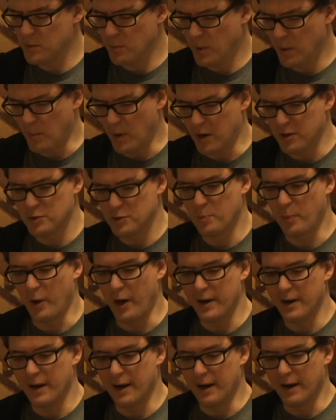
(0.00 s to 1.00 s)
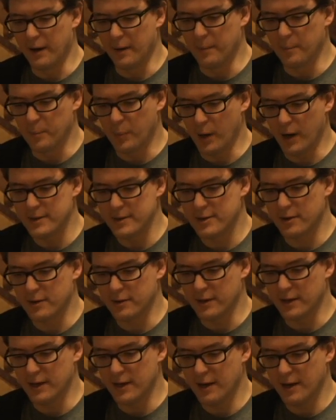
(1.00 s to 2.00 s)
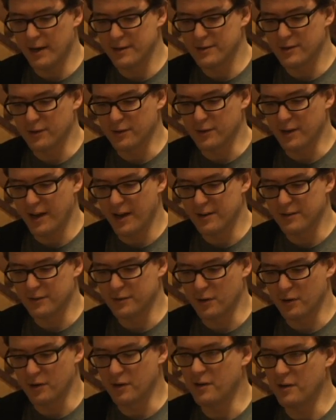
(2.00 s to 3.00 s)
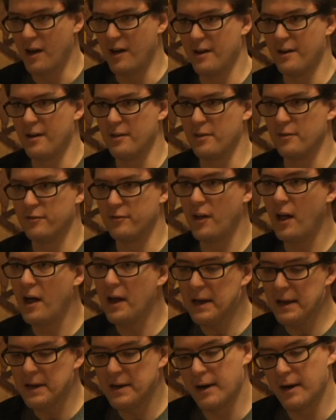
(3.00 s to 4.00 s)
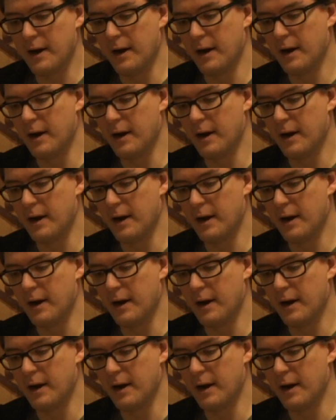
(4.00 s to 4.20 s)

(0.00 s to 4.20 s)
It was a bit much, but I certainly had to learn a lot on the fly.